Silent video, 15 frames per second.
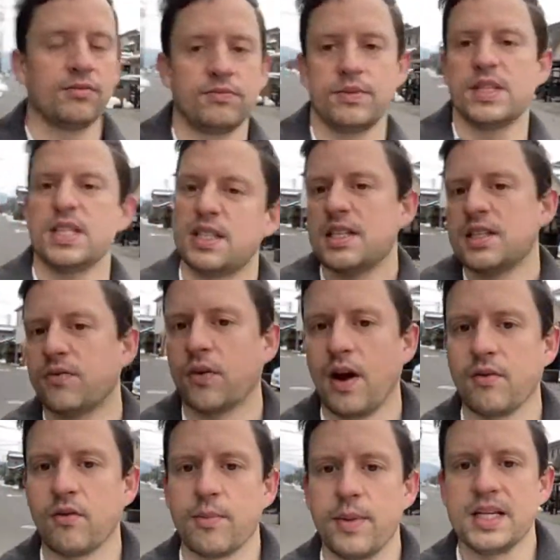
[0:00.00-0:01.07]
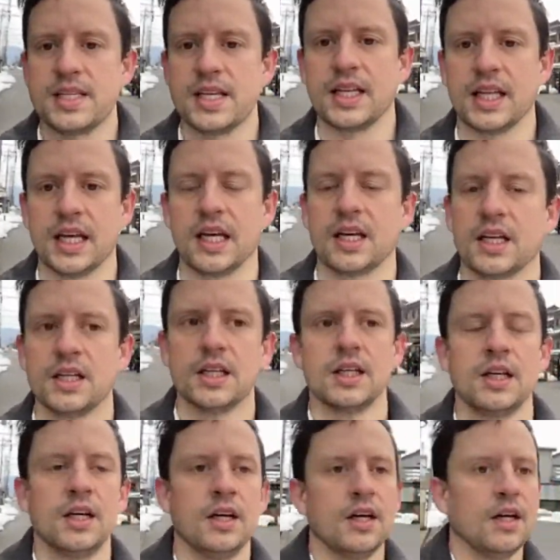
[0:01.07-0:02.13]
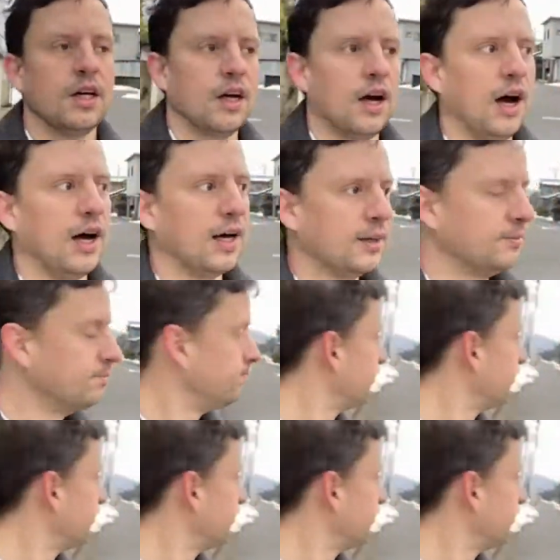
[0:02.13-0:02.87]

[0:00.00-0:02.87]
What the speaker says: since forever, basically. But